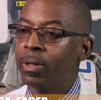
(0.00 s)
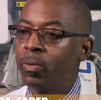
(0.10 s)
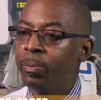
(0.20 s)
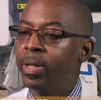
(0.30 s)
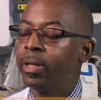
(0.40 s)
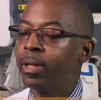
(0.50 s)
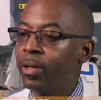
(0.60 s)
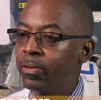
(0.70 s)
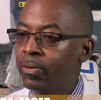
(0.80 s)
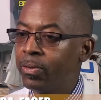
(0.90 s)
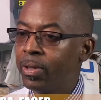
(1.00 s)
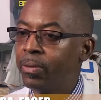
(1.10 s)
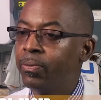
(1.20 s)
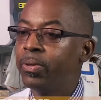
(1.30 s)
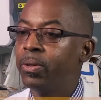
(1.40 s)
what medications they
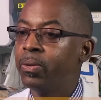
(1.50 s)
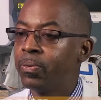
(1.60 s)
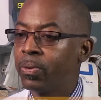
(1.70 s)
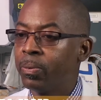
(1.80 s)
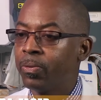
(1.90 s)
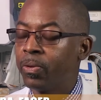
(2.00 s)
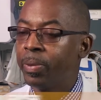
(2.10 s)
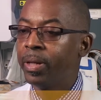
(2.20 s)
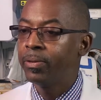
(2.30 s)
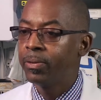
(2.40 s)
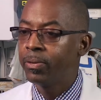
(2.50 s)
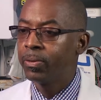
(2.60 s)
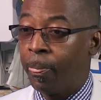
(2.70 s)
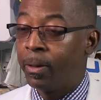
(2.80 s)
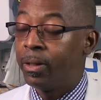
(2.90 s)
have filled for
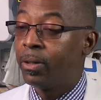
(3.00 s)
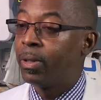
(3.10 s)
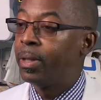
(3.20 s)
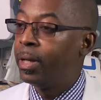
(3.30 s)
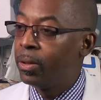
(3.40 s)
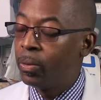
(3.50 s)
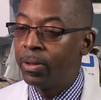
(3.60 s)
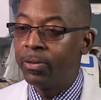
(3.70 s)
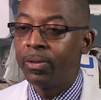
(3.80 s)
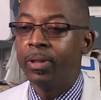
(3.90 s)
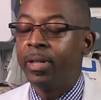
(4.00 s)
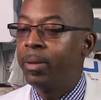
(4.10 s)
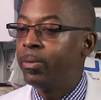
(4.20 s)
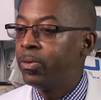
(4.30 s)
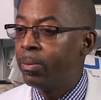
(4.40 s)
patients. You know, the language and the
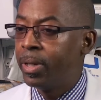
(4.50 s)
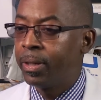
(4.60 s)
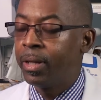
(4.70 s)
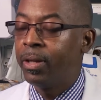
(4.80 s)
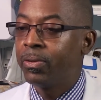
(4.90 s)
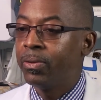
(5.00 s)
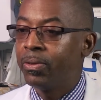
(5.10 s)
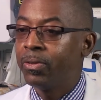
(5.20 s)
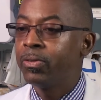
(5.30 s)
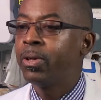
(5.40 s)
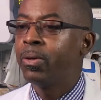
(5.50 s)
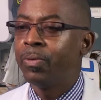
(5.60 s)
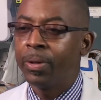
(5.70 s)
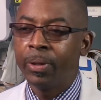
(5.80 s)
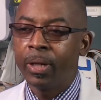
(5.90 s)
name of the medications, this is all
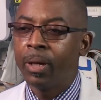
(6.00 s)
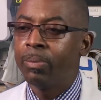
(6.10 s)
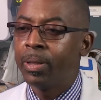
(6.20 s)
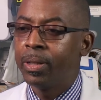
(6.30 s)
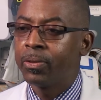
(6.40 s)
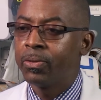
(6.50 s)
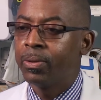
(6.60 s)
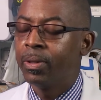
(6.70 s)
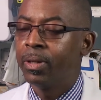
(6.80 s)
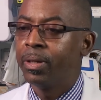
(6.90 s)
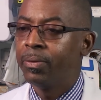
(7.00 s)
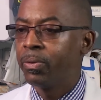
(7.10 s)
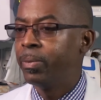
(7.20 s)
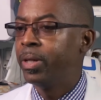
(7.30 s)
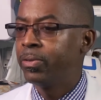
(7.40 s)
very complex
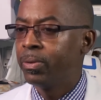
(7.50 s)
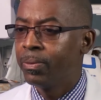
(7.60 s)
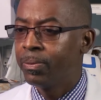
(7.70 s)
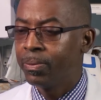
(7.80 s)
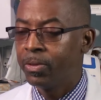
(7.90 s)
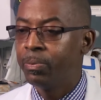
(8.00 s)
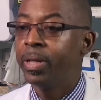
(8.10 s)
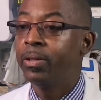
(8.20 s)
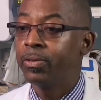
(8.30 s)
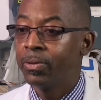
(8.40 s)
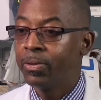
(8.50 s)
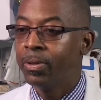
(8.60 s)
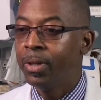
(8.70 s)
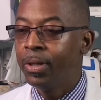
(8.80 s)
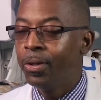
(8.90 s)
information to patients
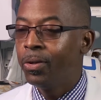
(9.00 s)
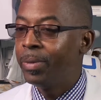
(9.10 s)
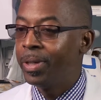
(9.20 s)
who